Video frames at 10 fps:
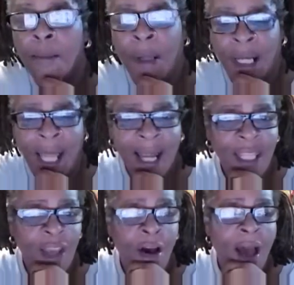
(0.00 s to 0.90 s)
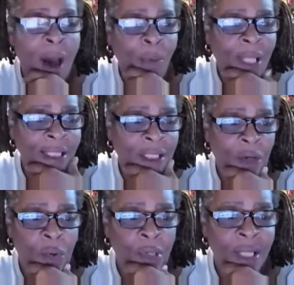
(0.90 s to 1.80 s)
But a lot of y'all, I would like to
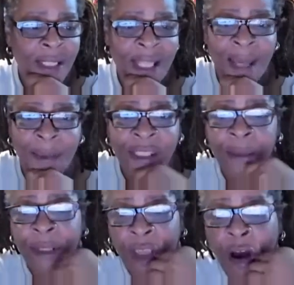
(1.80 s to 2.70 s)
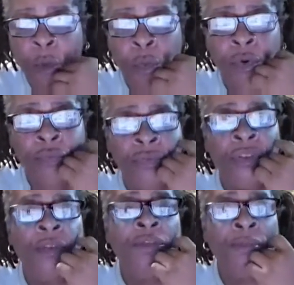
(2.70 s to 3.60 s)
go and examine some of y'all
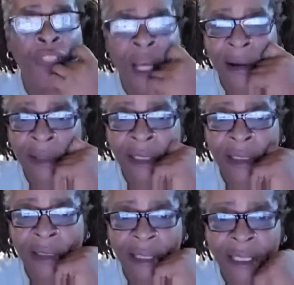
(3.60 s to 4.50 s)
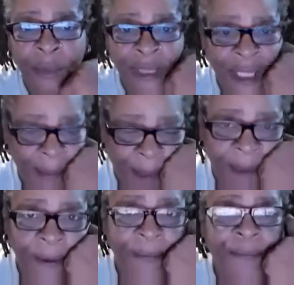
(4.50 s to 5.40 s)
wounds from childhood and see what they
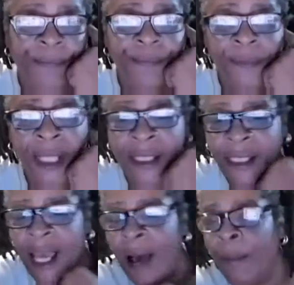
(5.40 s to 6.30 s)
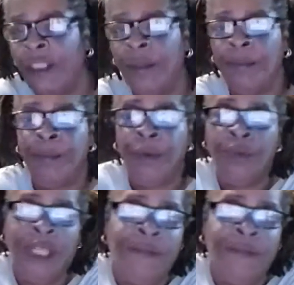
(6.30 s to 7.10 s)
about and see how much abuse